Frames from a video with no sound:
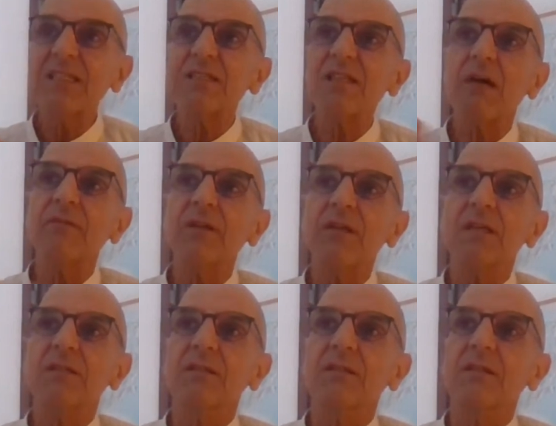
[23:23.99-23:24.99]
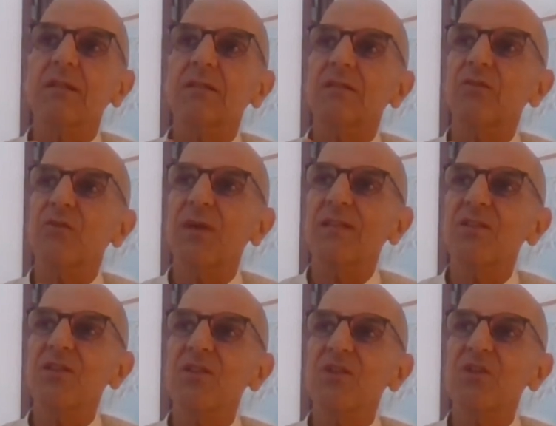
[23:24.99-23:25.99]
suffer the
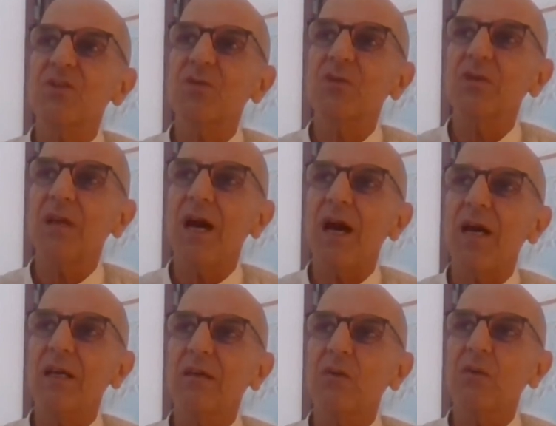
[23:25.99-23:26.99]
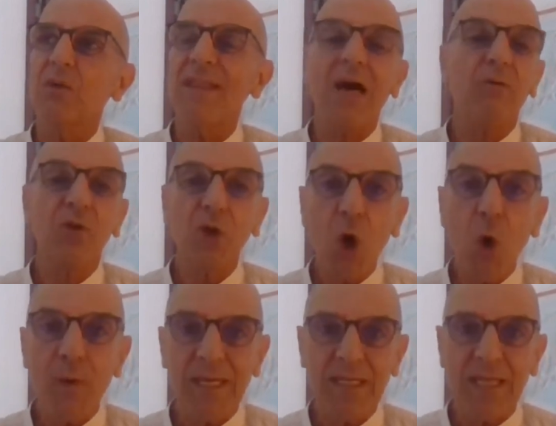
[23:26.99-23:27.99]
transition without
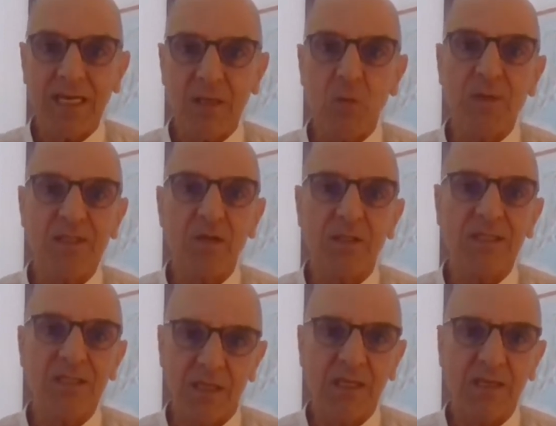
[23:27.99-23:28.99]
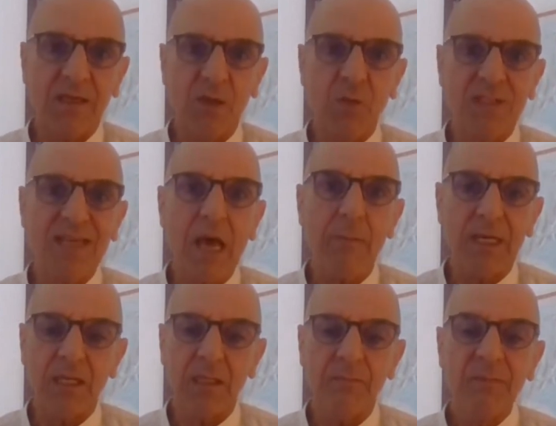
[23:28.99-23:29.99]
knowing that it was
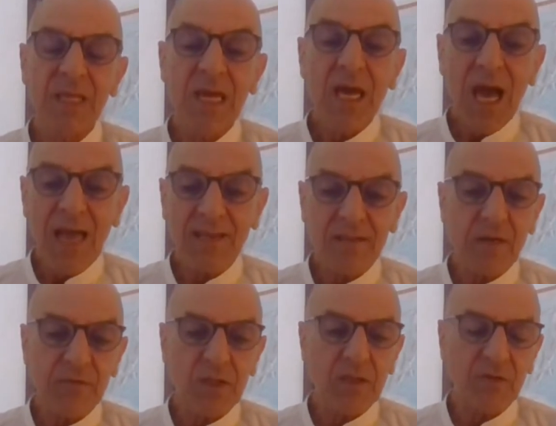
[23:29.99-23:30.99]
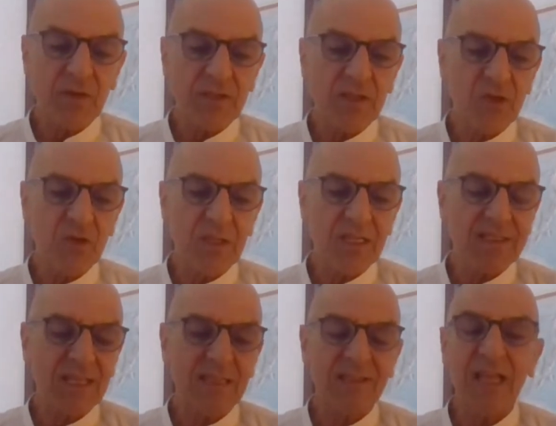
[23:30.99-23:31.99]
happening. I suffered the transition in the
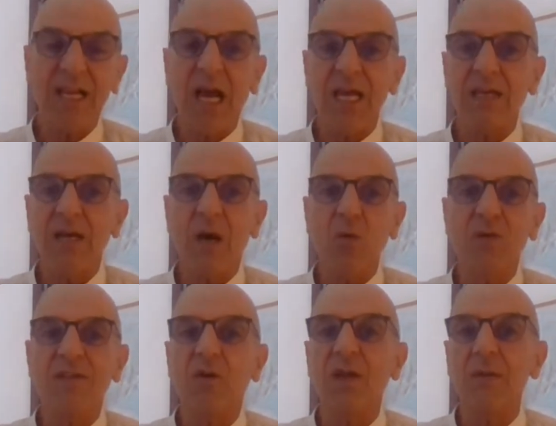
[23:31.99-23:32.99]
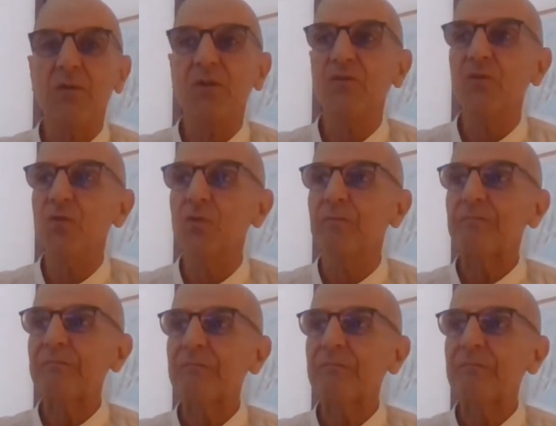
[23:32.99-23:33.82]
sense that I was not able to